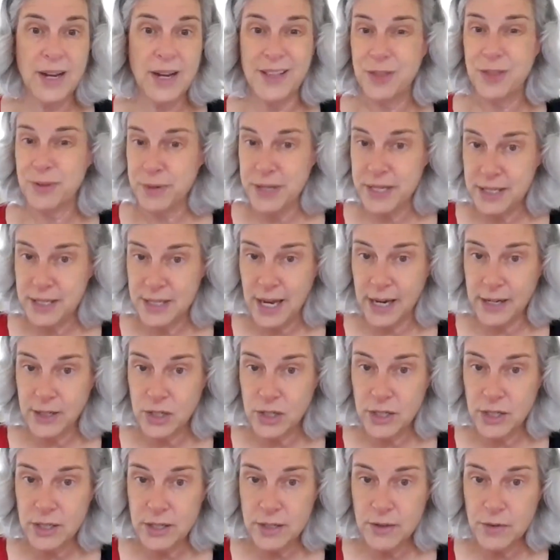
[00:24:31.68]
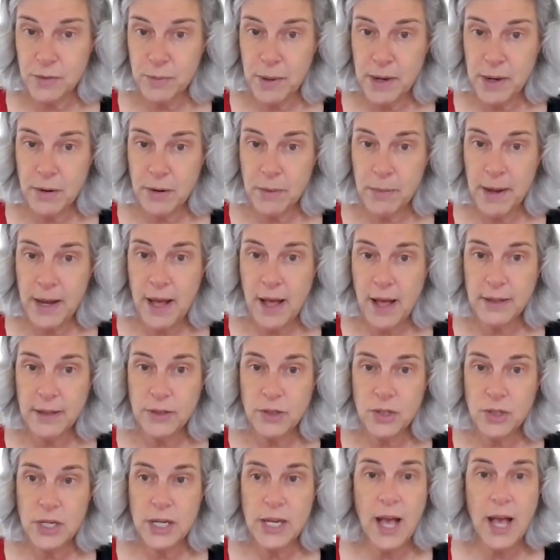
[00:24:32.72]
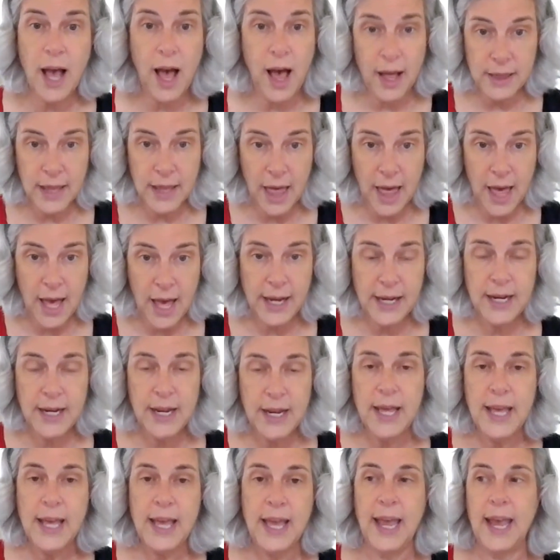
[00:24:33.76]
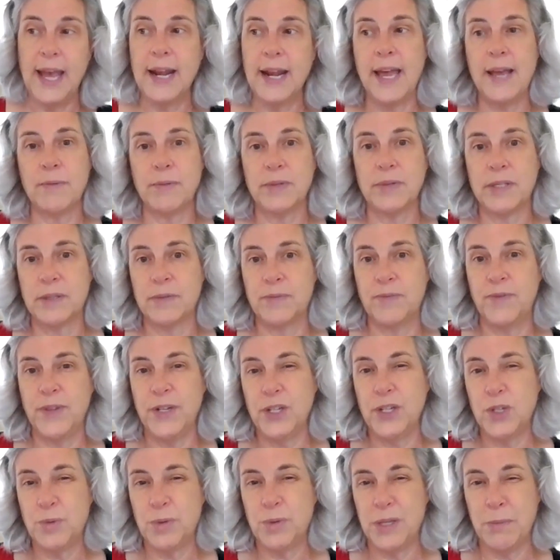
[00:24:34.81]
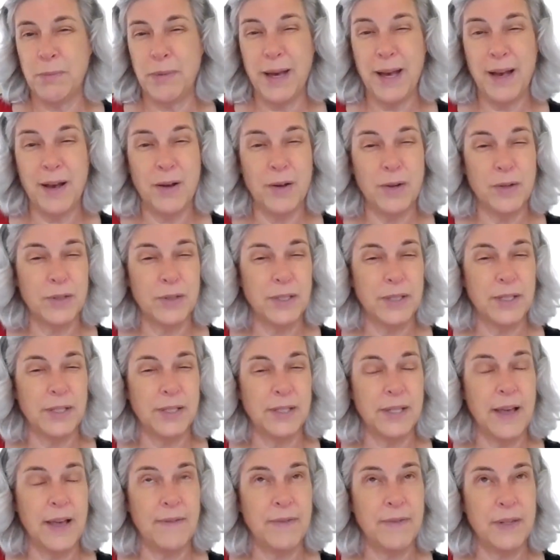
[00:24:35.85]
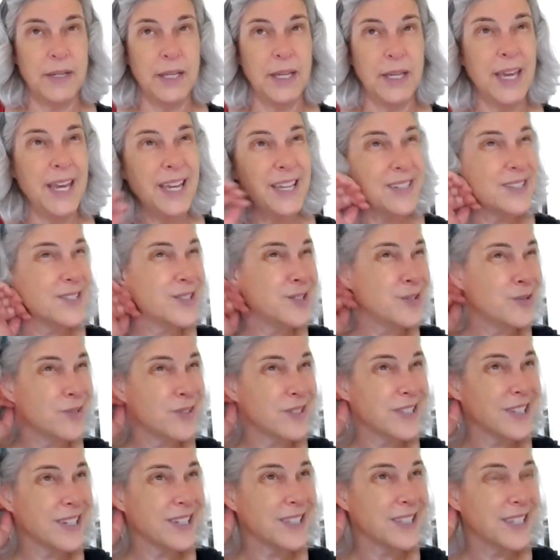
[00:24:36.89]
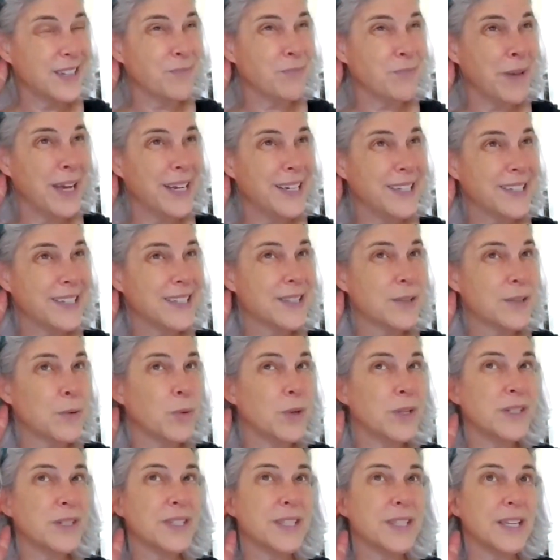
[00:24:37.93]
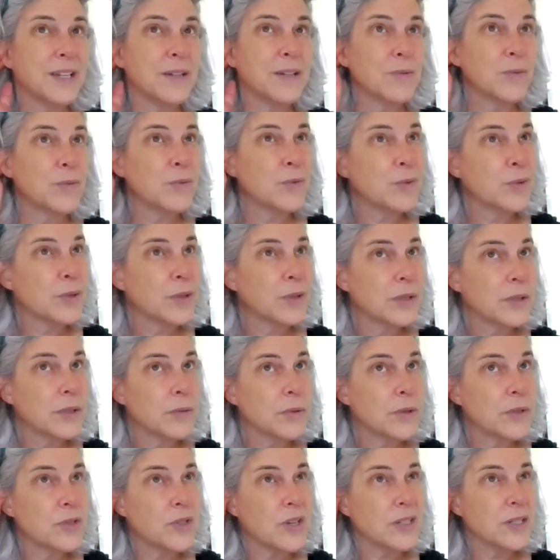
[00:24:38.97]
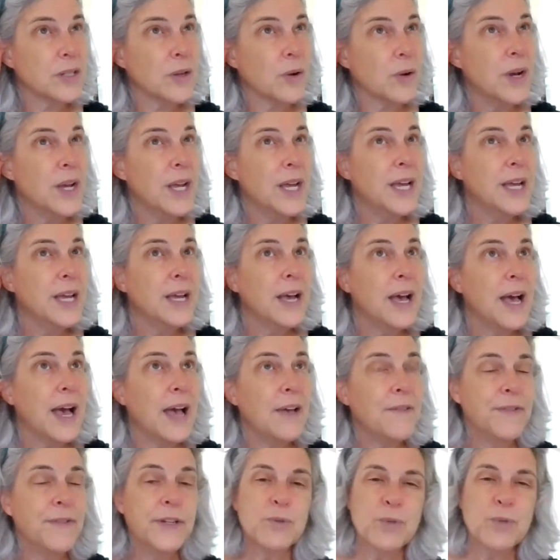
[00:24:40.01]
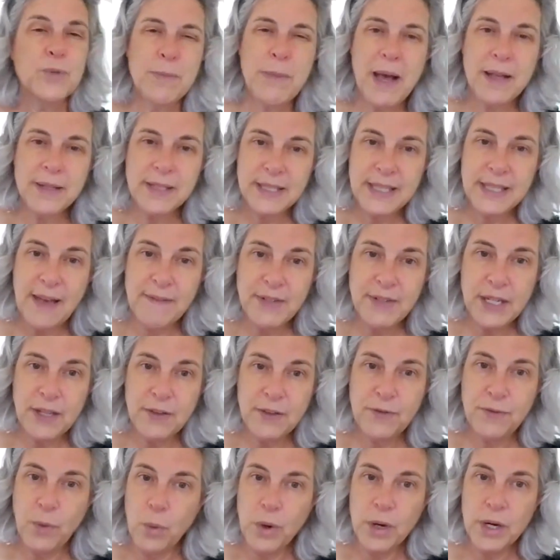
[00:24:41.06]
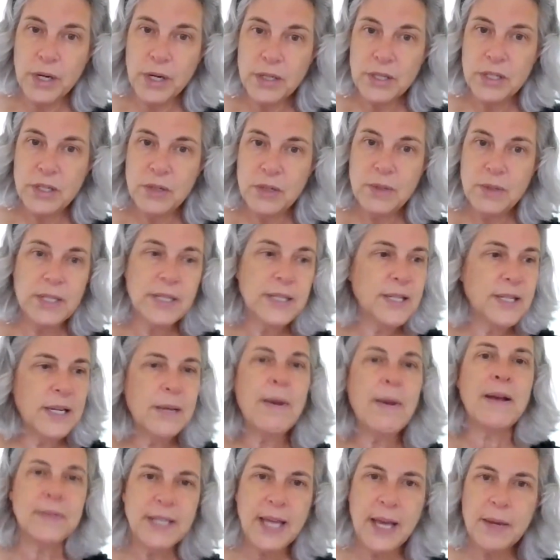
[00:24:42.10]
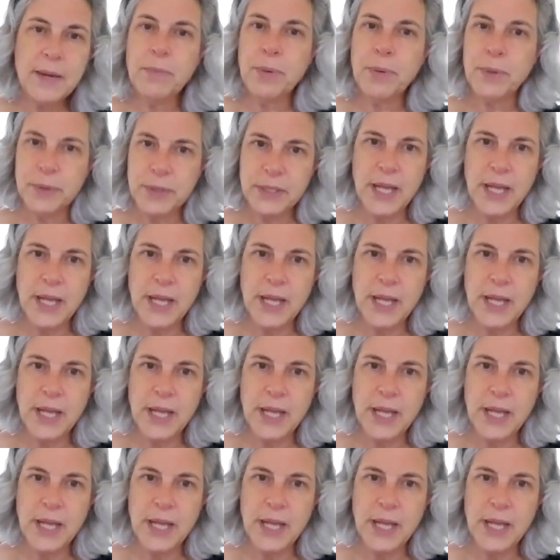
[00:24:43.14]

I had 3 sections of microbiology online, and I was finished with about 78 students, let's say, minus the ones that were the withdrawals. So I finished with about 74 students, and about 10%,